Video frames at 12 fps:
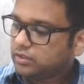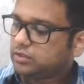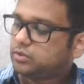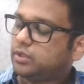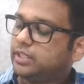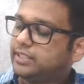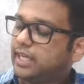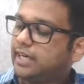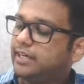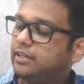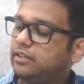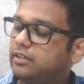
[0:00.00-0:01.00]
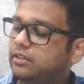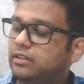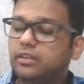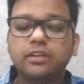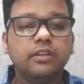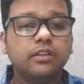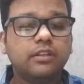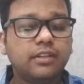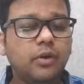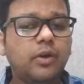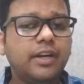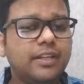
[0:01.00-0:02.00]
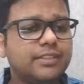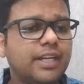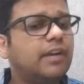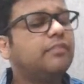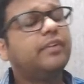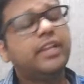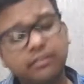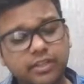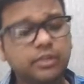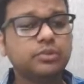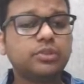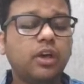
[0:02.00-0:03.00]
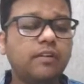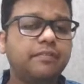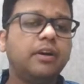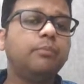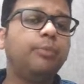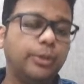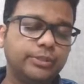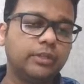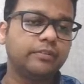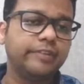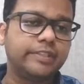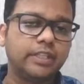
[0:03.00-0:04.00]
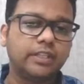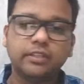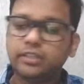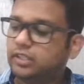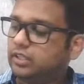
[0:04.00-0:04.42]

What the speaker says: So let's add it. Now understand, whenever you solve a Poisson question,